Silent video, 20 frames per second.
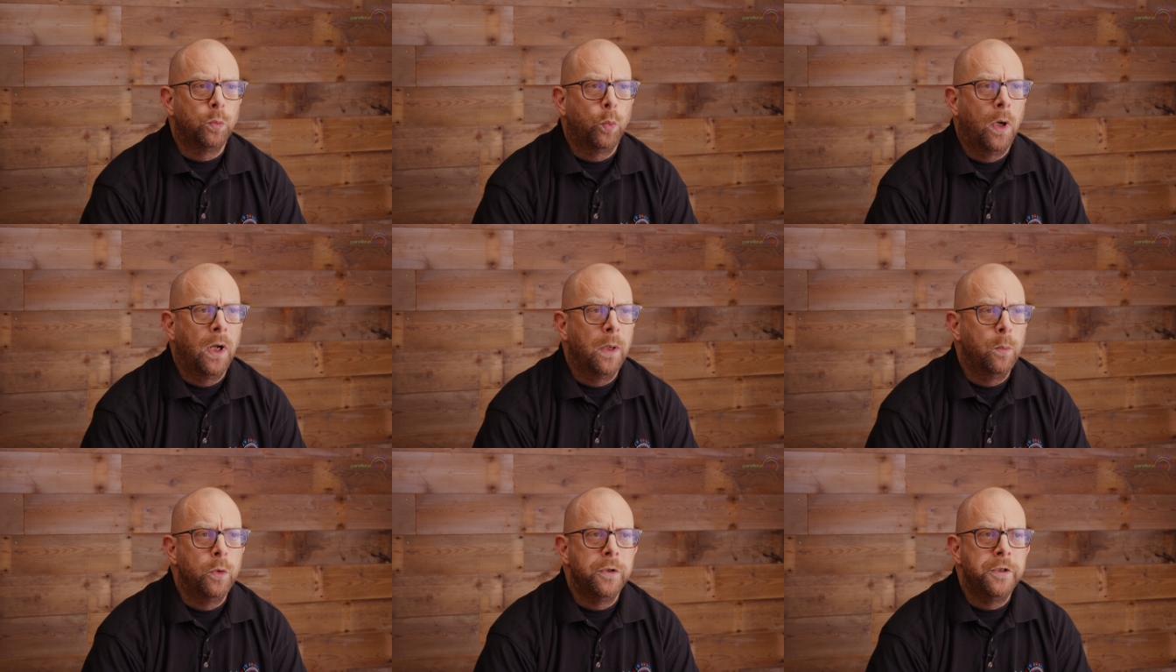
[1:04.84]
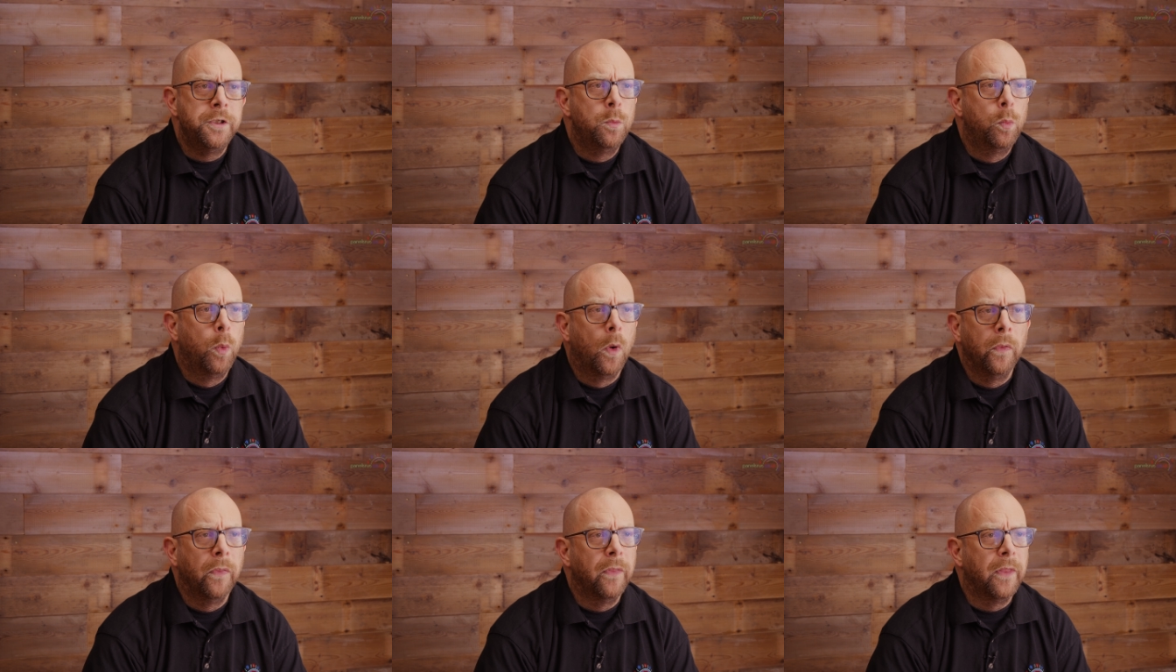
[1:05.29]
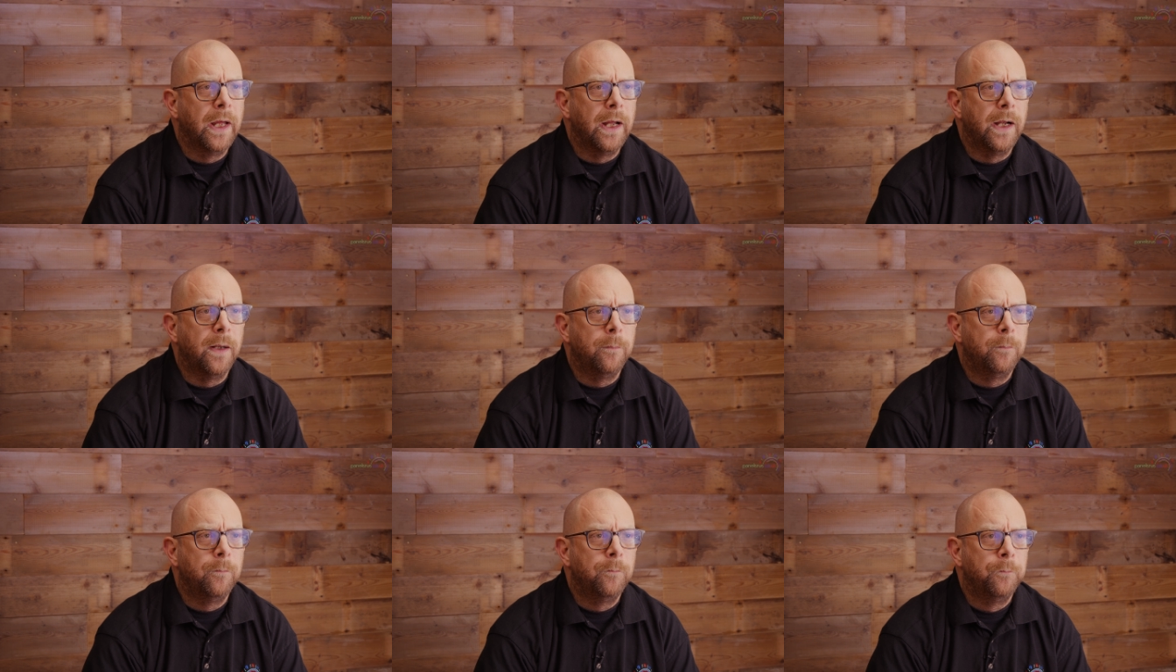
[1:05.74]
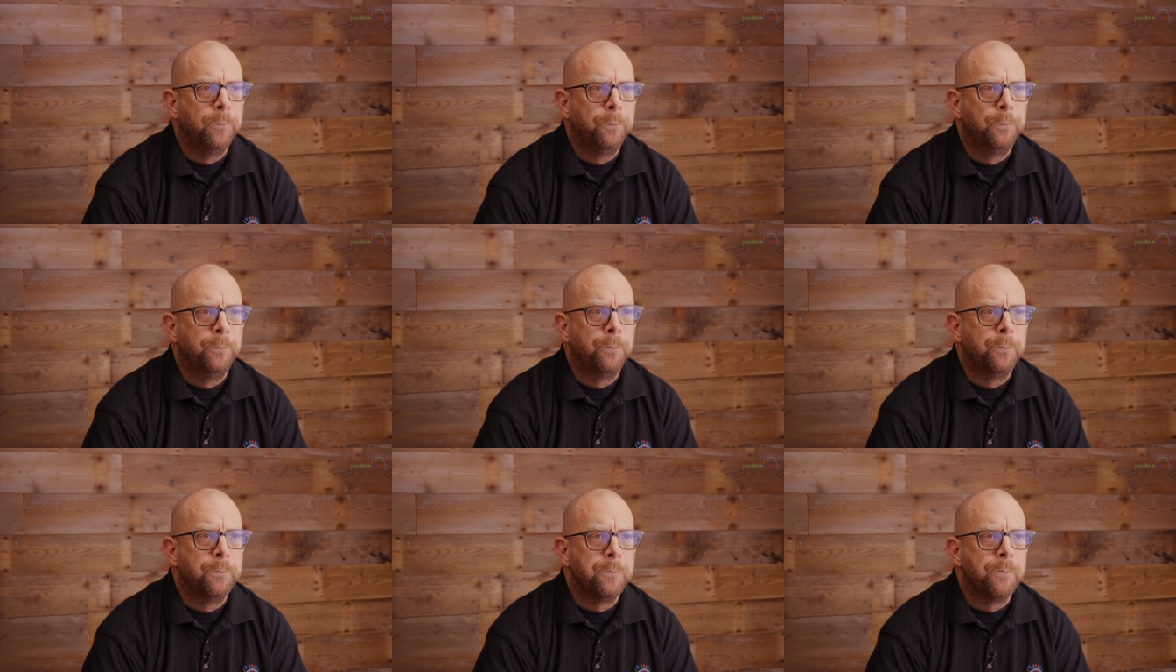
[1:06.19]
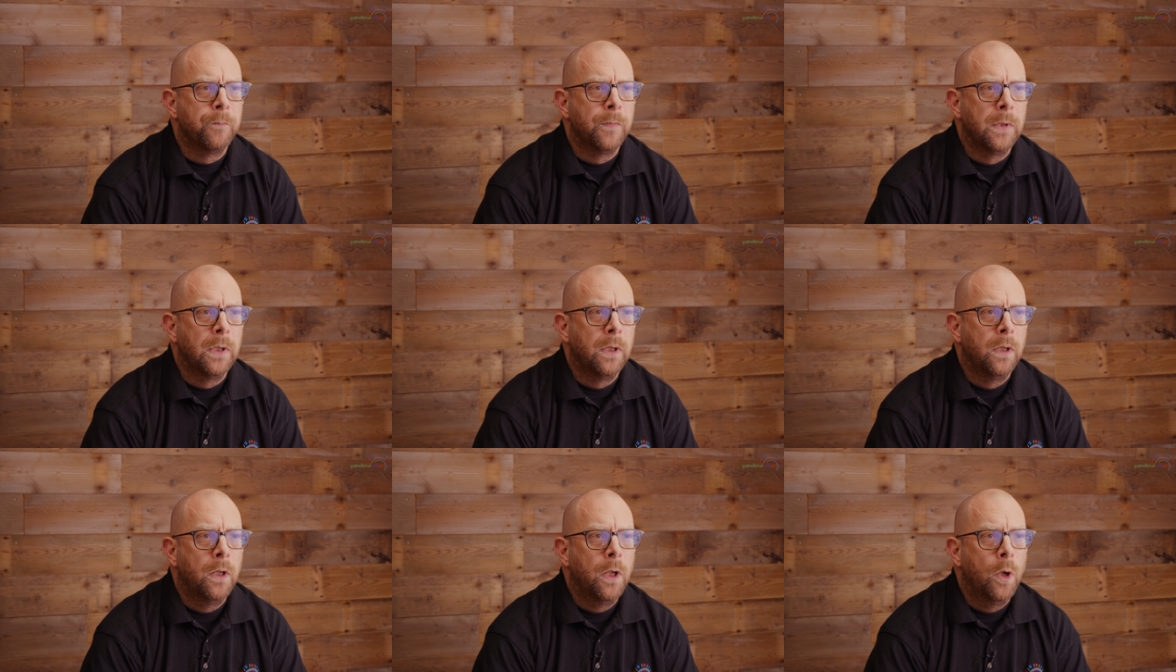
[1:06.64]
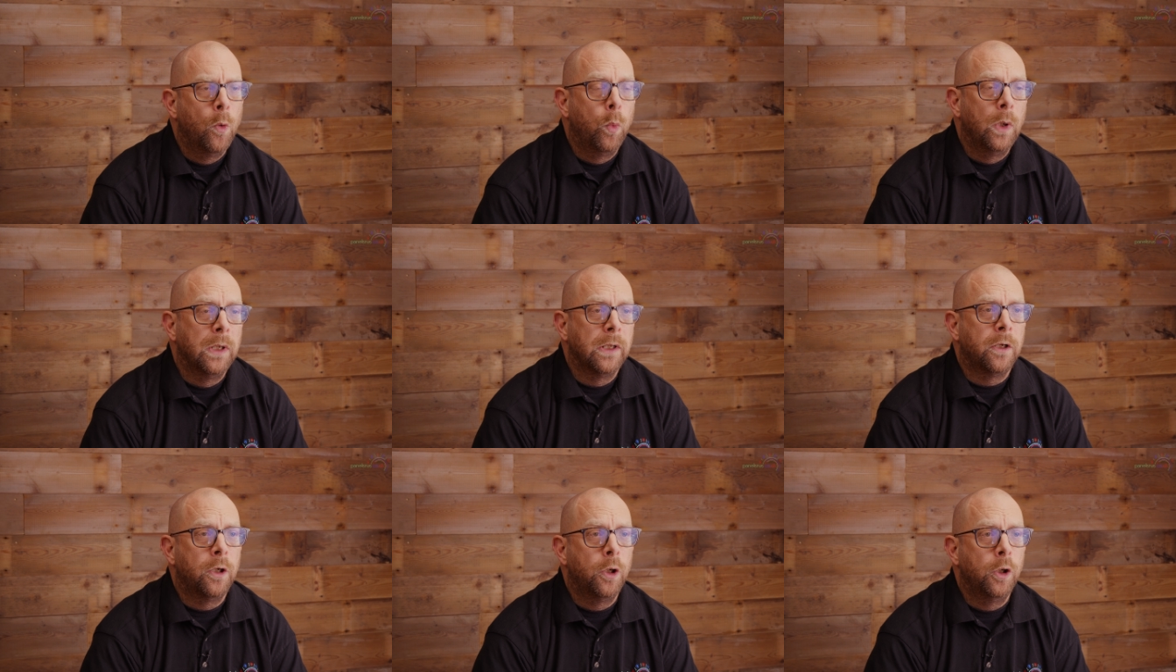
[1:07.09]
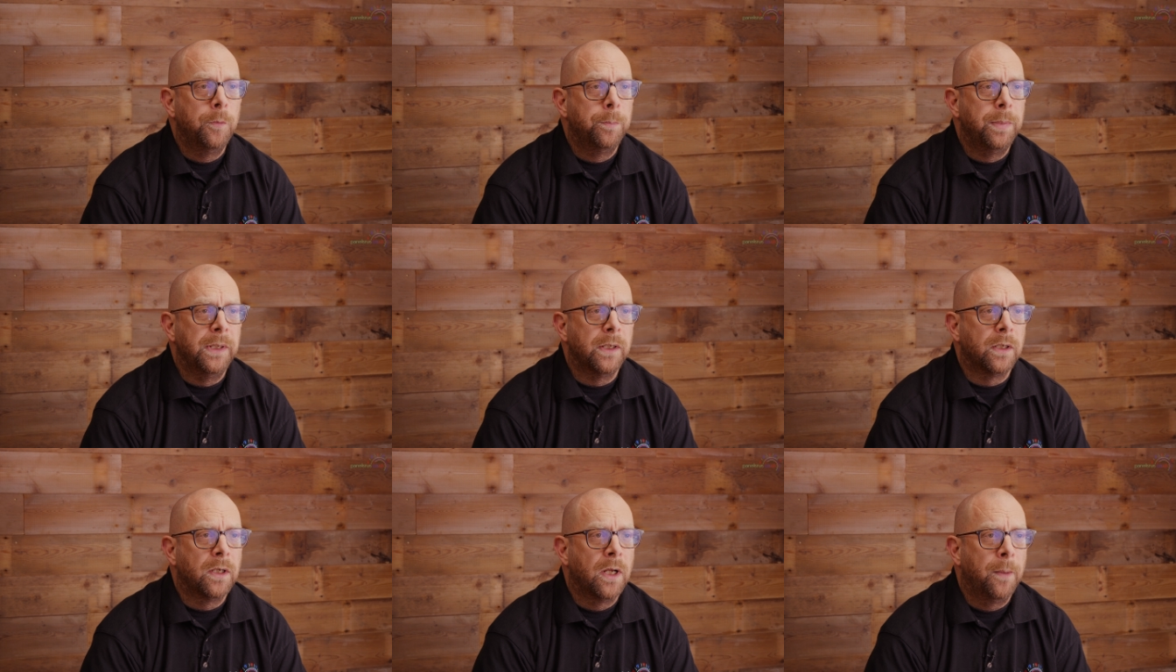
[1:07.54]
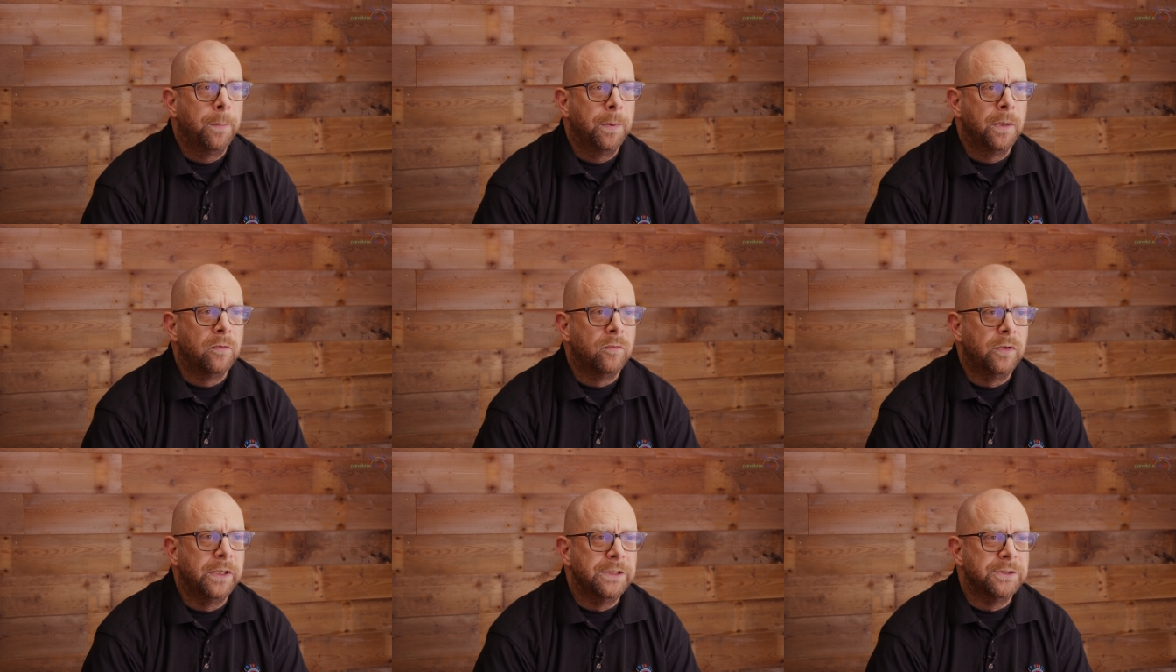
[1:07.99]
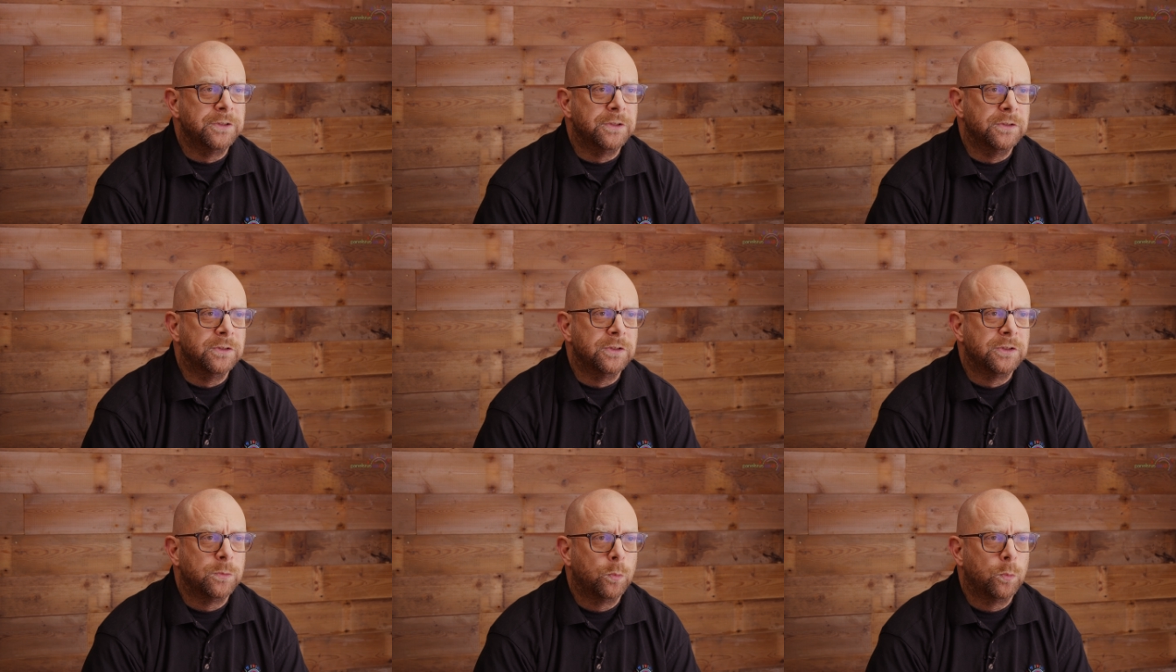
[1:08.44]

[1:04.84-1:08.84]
why would you want that? Well, it could be a couple of reasons.